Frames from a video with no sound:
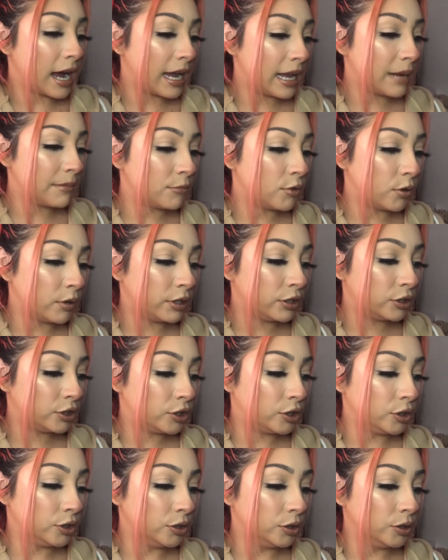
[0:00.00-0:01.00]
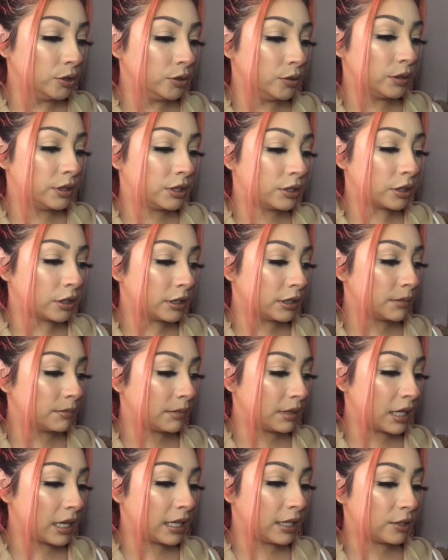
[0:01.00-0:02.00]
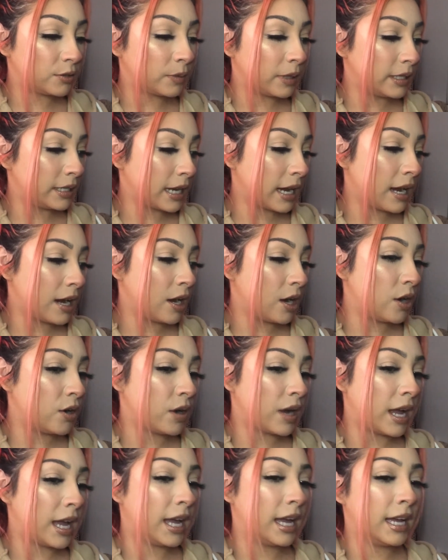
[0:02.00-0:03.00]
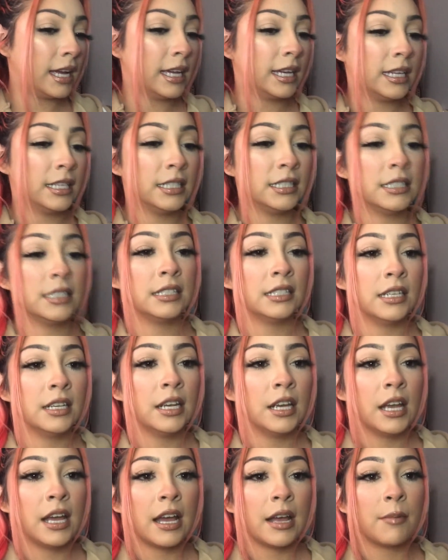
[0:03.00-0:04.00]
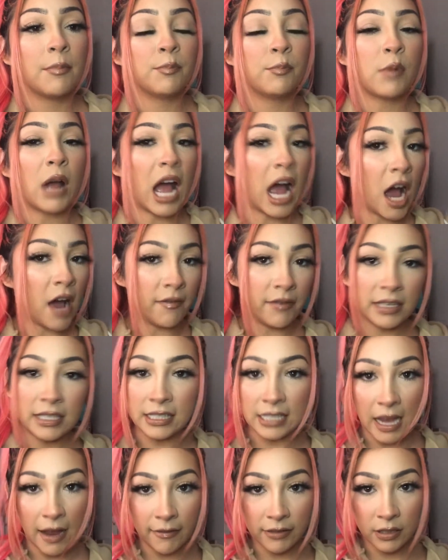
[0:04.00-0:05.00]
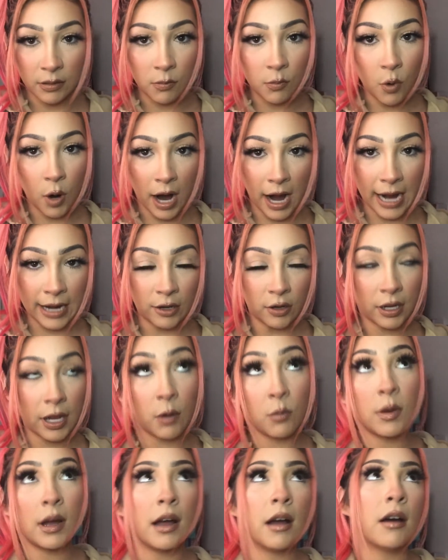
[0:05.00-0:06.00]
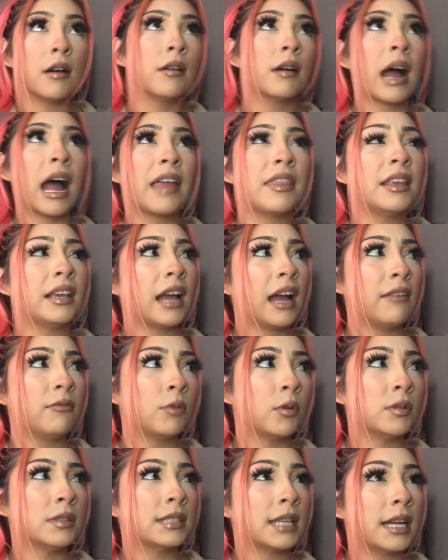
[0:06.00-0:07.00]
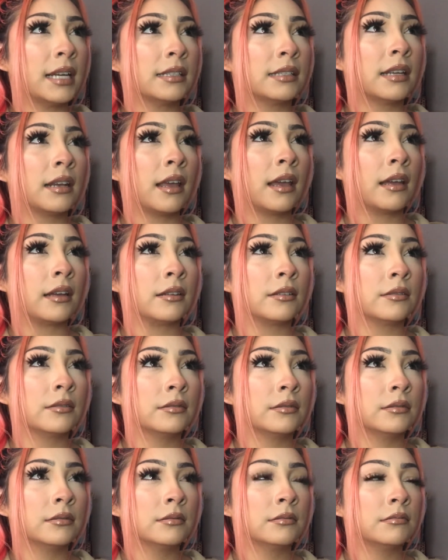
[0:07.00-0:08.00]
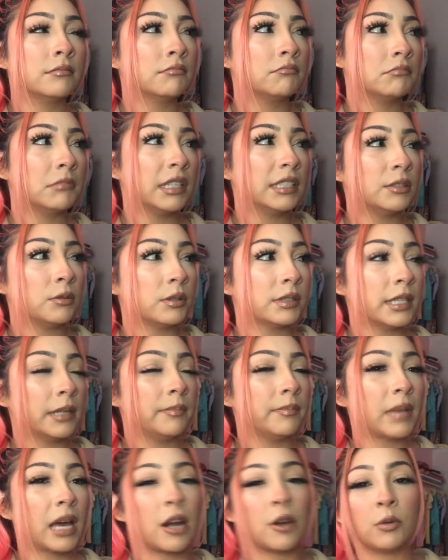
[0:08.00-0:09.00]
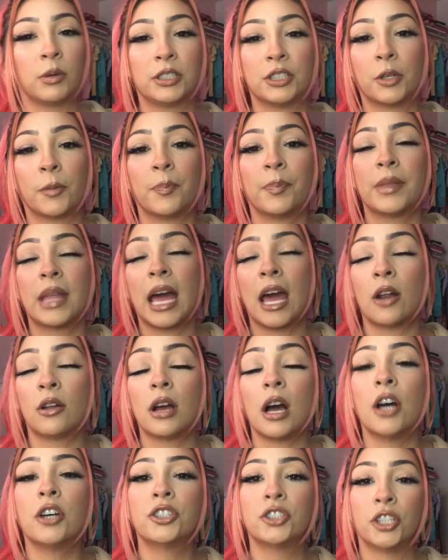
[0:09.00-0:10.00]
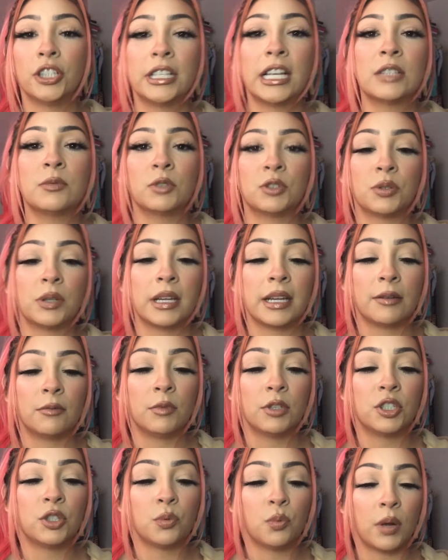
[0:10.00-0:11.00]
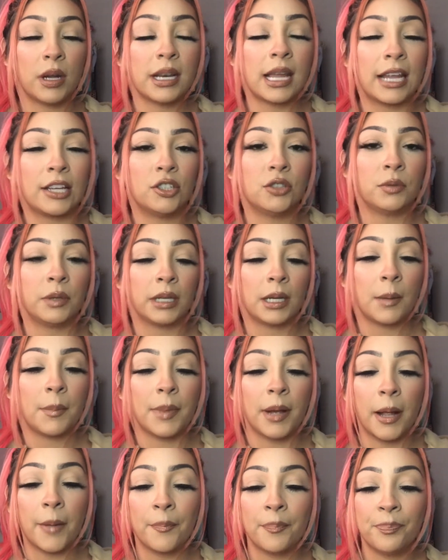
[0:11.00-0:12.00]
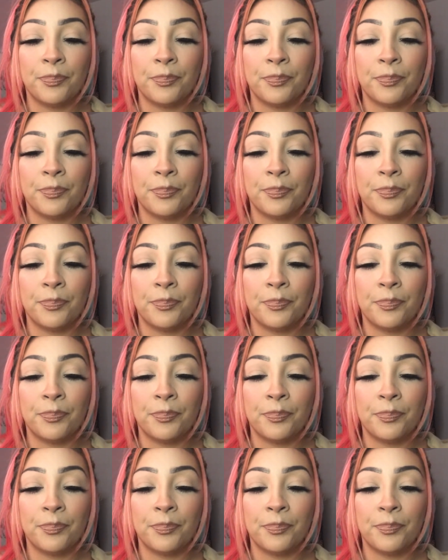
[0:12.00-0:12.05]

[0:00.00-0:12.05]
am going to start some things right now and I obviously have some wine. Okay, well, I think I have rosé today. Is it rosé? I don't really know. I'll, I'll show you guys which one I, which one I drink, but